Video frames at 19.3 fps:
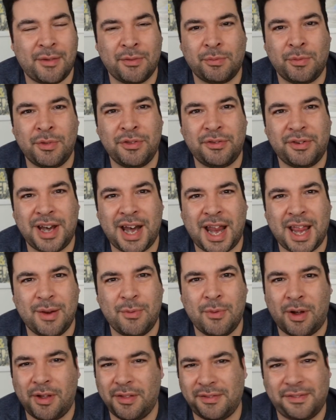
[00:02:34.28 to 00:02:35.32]
wondering like
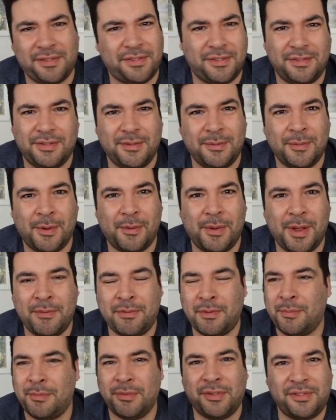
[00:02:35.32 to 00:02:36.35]
what
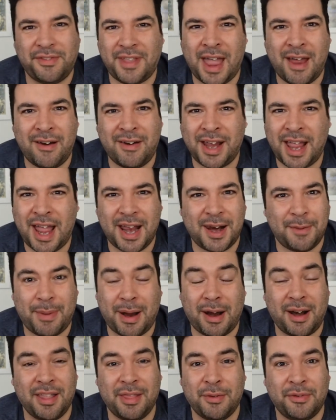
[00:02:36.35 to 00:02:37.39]
everyone was staring at, and
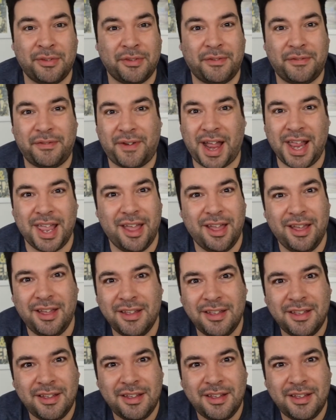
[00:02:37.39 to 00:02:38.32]
apparently there was a fire.